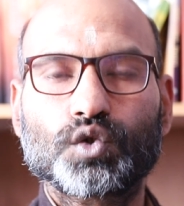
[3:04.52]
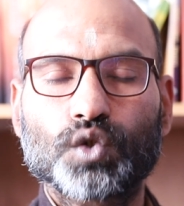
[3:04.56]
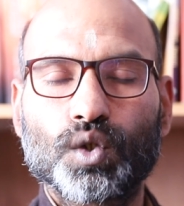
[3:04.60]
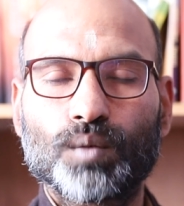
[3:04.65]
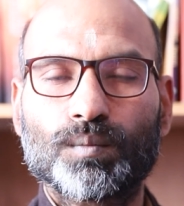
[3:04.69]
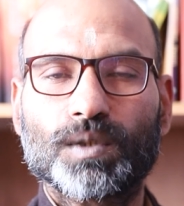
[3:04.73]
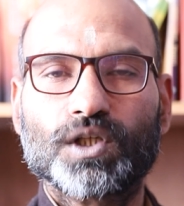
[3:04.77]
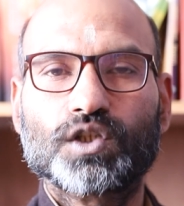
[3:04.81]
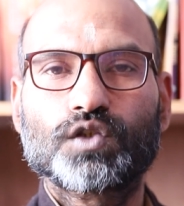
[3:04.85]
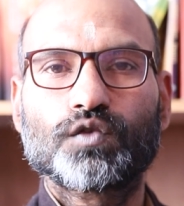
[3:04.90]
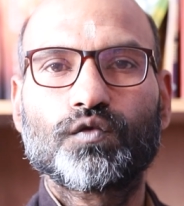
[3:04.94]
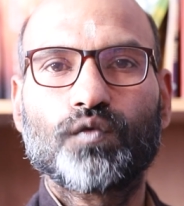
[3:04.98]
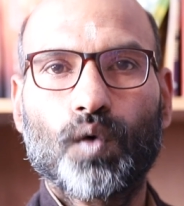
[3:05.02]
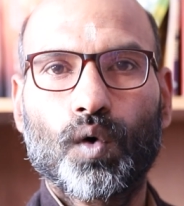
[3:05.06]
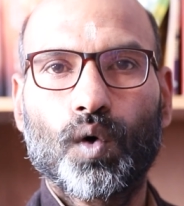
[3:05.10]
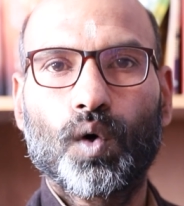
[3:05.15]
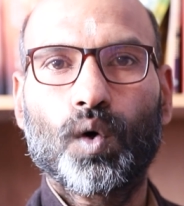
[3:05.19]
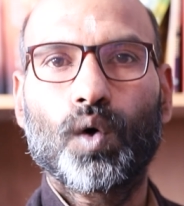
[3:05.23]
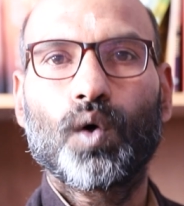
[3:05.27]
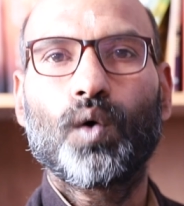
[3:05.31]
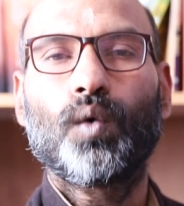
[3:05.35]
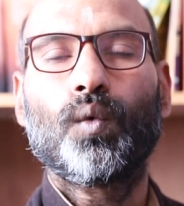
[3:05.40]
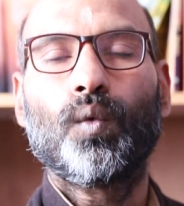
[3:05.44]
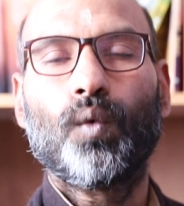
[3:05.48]
so much
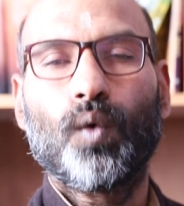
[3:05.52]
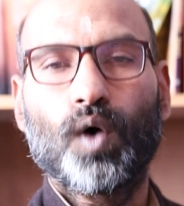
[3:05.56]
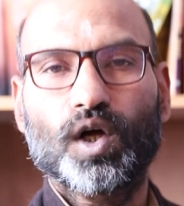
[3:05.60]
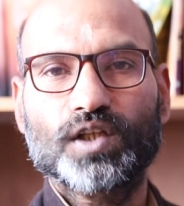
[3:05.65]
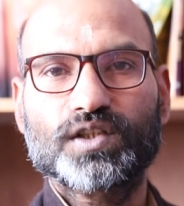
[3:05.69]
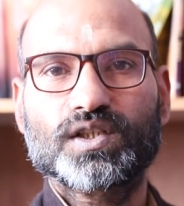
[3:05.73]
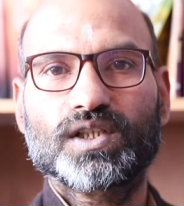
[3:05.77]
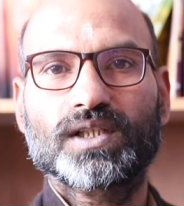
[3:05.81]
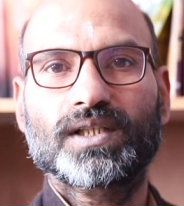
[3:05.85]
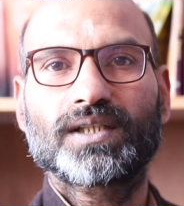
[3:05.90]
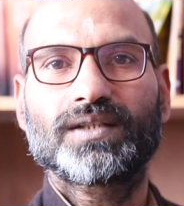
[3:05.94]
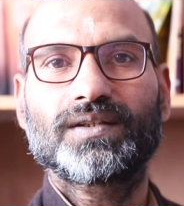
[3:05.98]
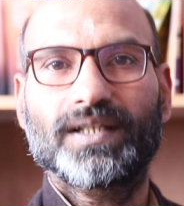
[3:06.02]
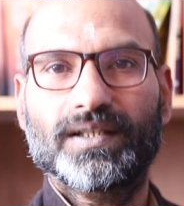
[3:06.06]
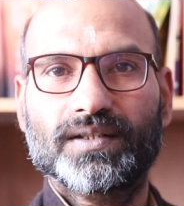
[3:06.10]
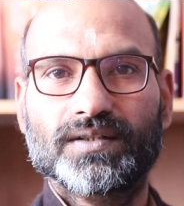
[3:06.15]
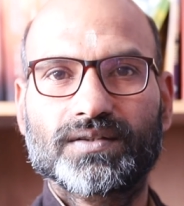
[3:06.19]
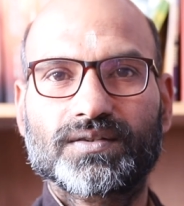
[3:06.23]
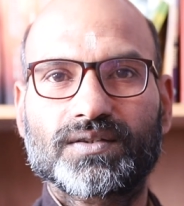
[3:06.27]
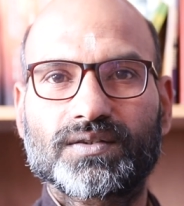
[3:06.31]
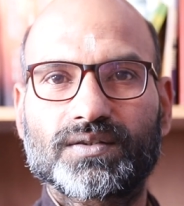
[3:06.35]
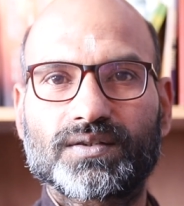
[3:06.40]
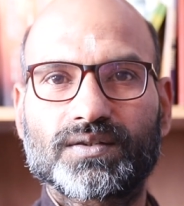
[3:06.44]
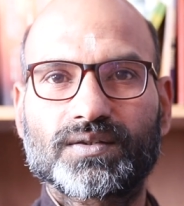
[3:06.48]
for watching
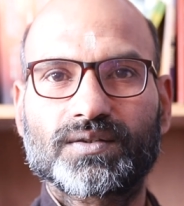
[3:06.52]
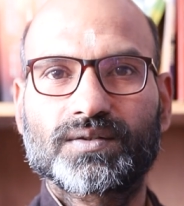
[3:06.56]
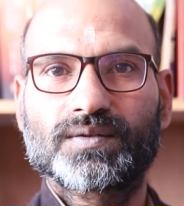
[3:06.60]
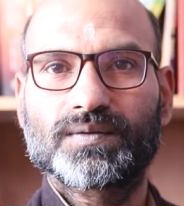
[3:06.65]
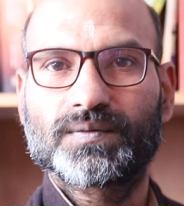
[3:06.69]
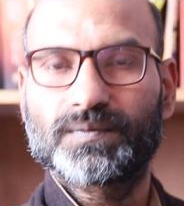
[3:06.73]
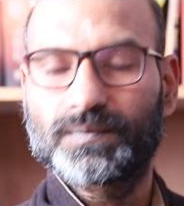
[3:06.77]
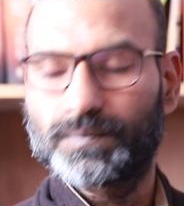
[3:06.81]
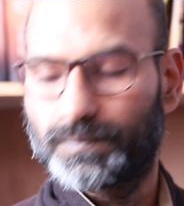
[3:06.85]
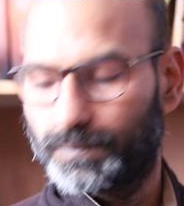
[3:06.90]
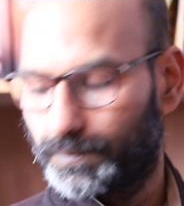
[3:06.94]
this.